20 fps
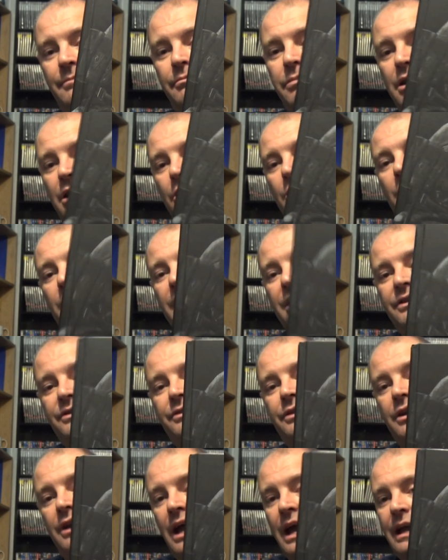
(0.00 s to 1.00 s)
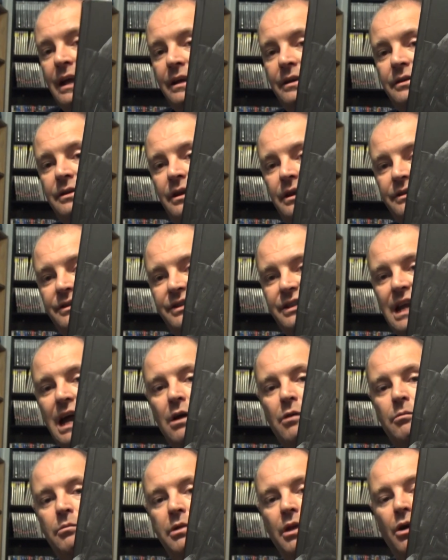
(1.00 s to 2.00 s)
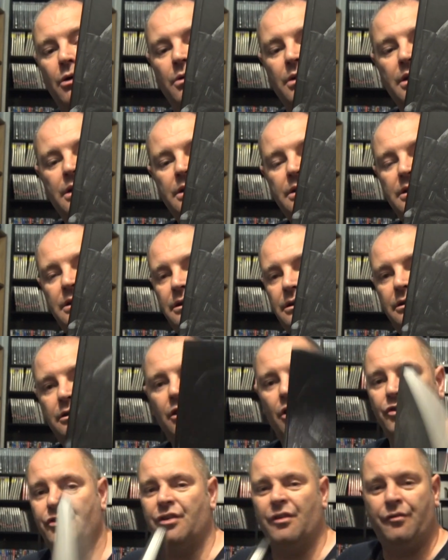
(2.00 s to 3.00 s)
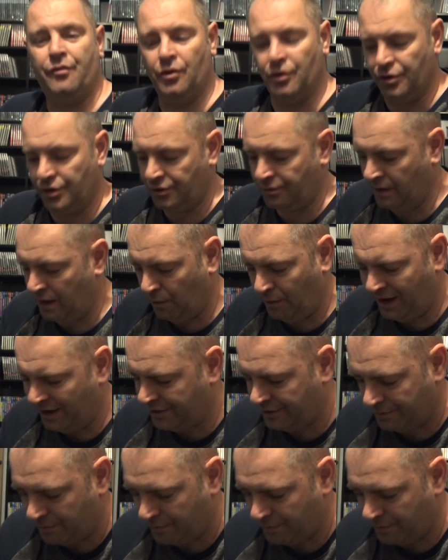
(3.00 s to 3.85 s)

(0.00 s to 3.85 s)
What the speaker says: bloke. He's Craig, a sound blow. Lots of fun as well. We had a